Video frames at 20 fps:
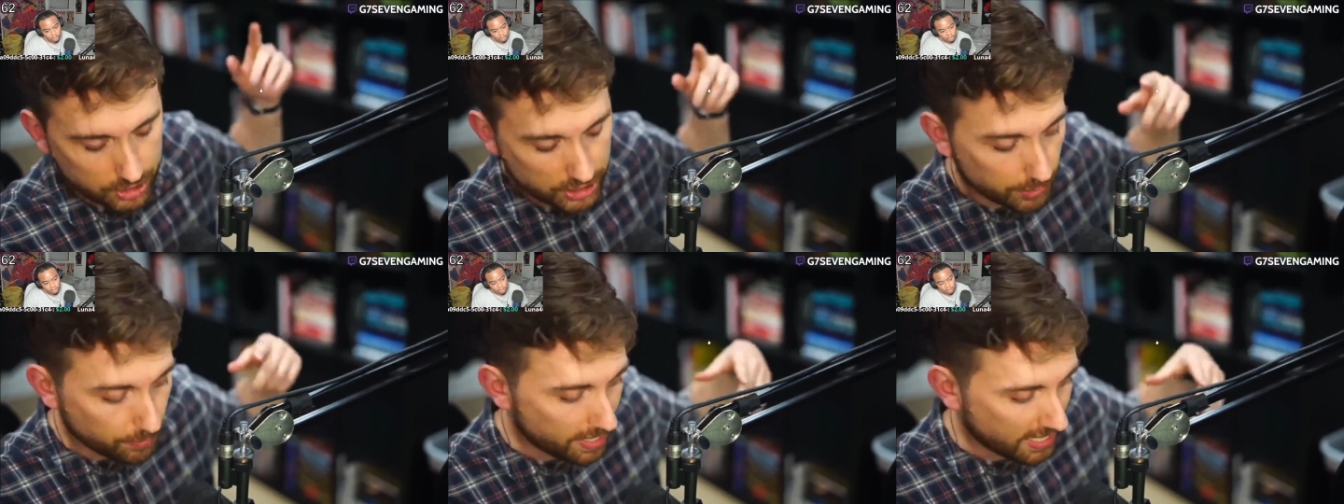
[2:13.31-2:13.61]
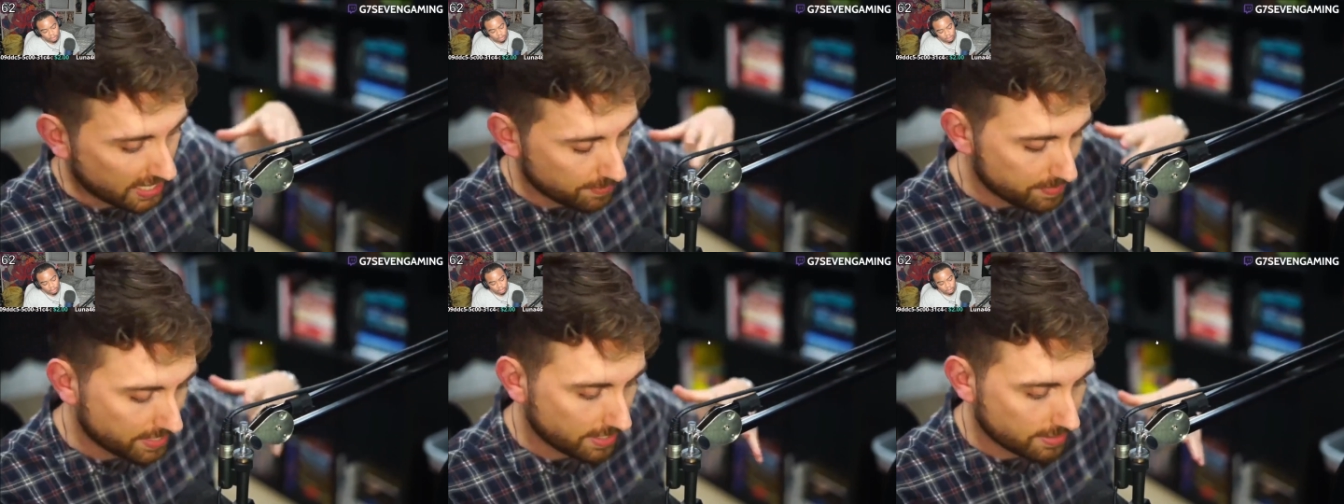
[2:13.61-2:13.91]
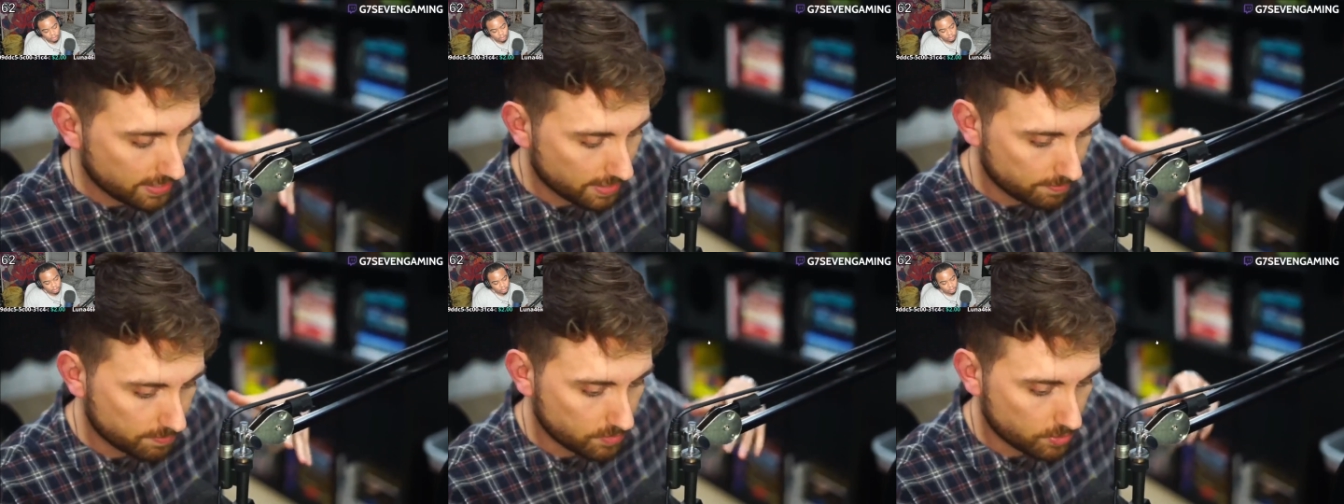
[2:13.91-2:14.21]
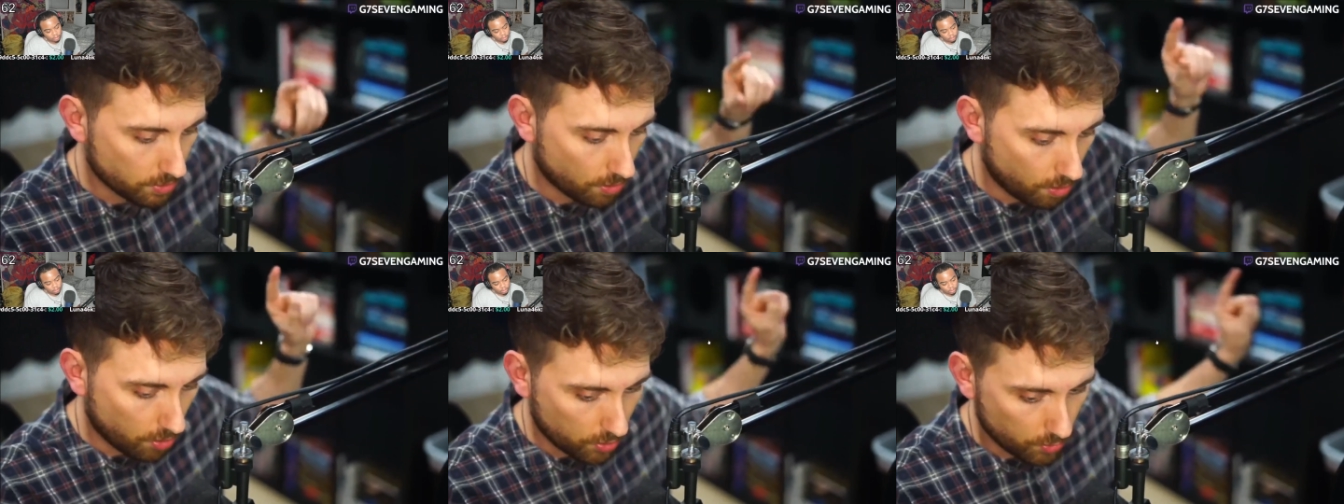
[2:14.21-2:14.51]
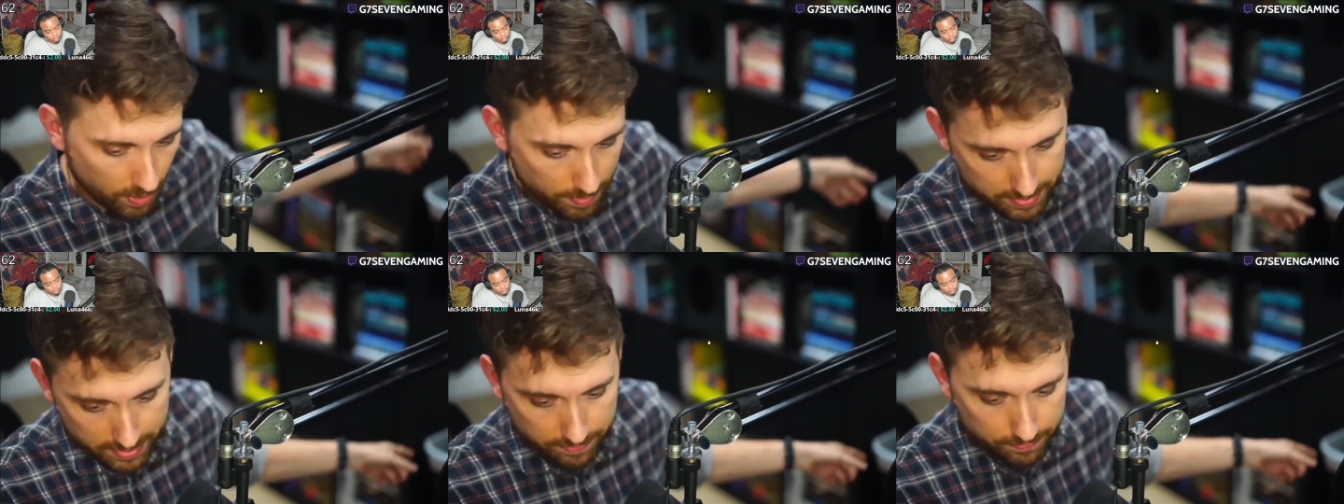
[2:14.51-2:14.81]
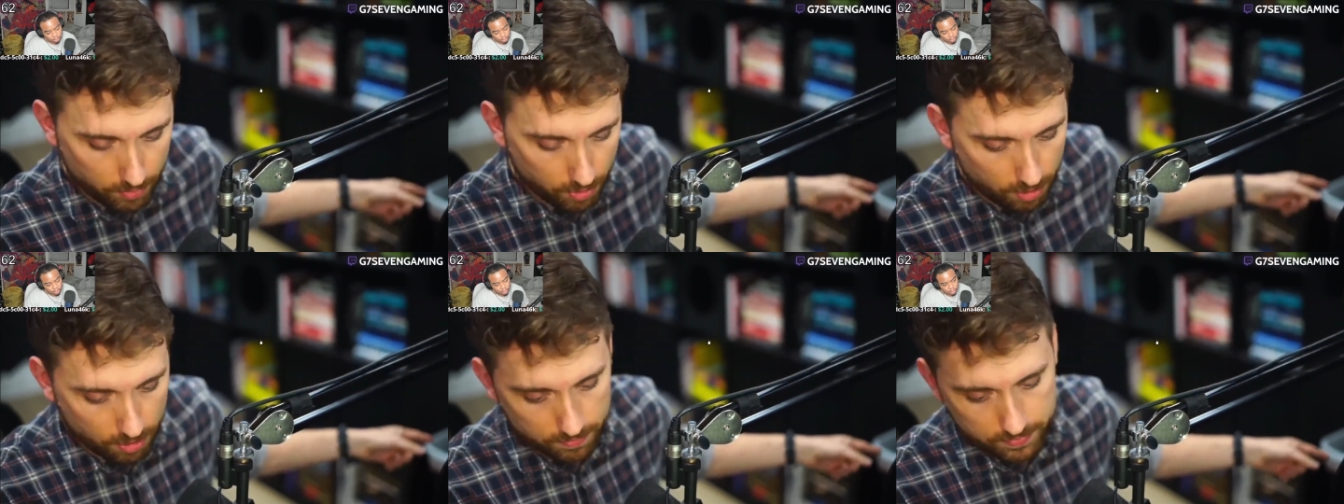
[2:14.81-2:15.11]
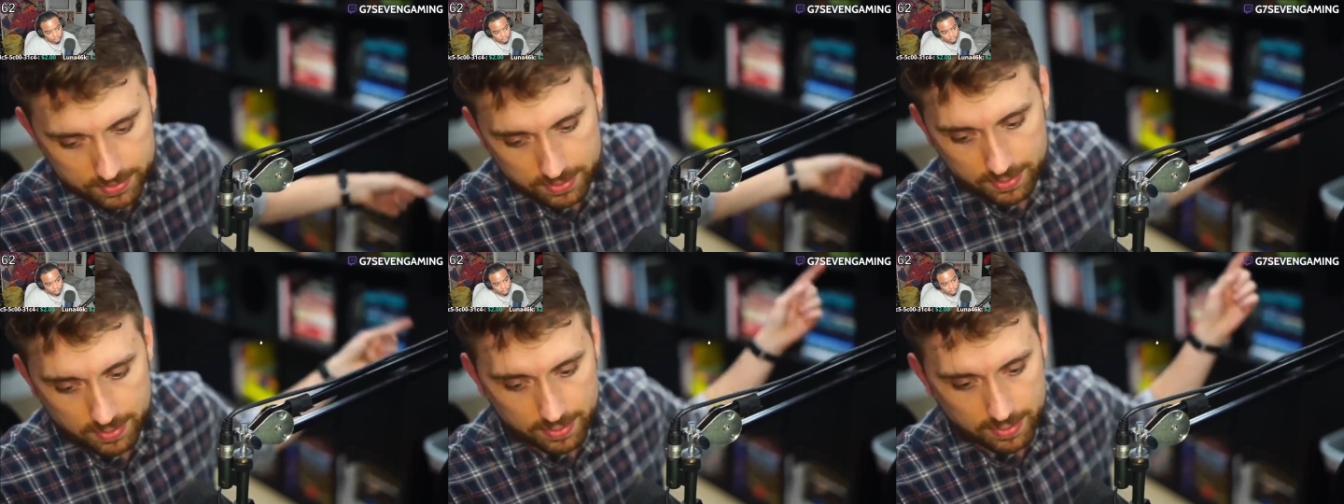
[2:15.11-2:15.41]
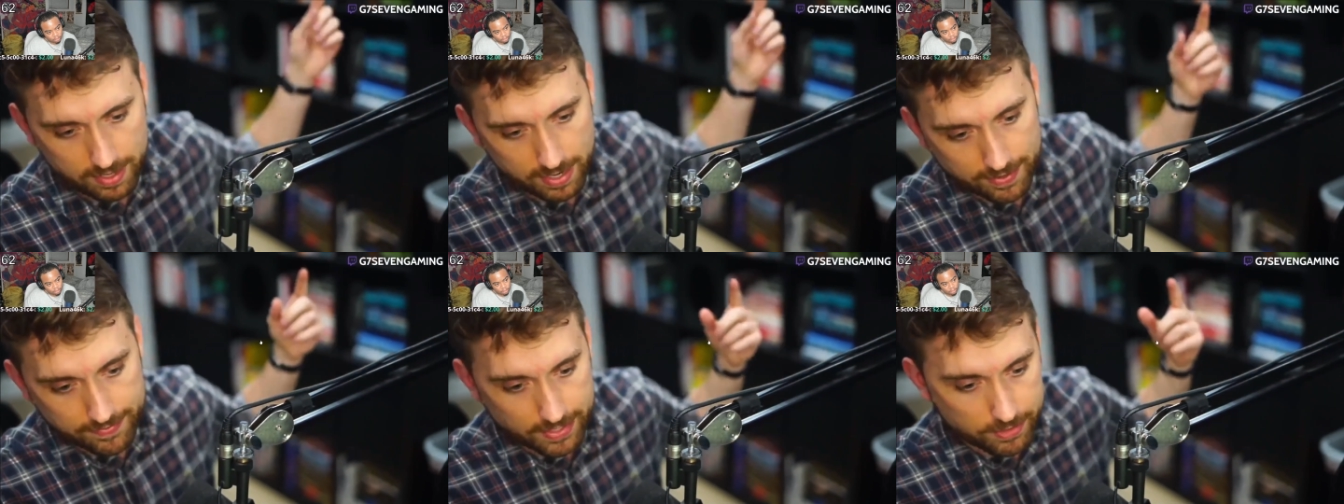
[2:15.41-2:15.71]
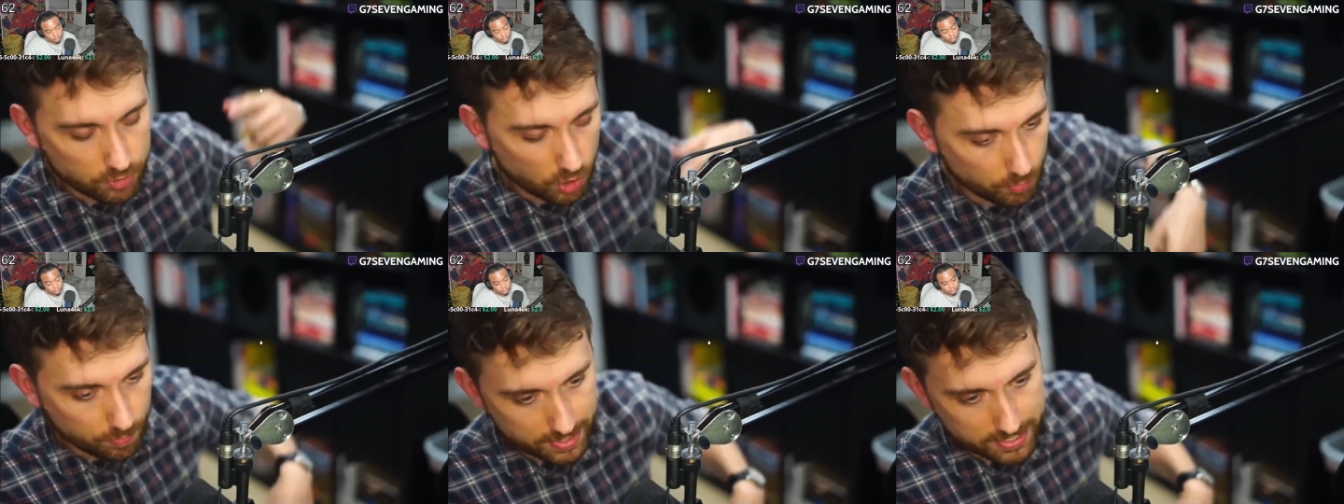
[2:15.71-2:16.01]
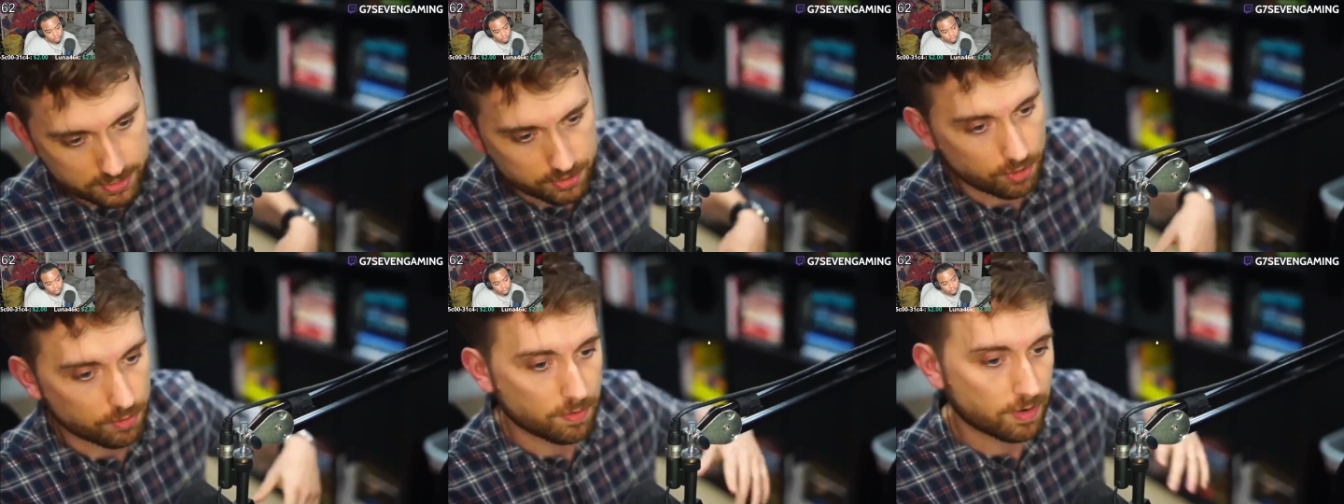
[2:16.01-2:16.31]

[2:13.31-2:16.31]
She recommended them to all the women involved and then told me.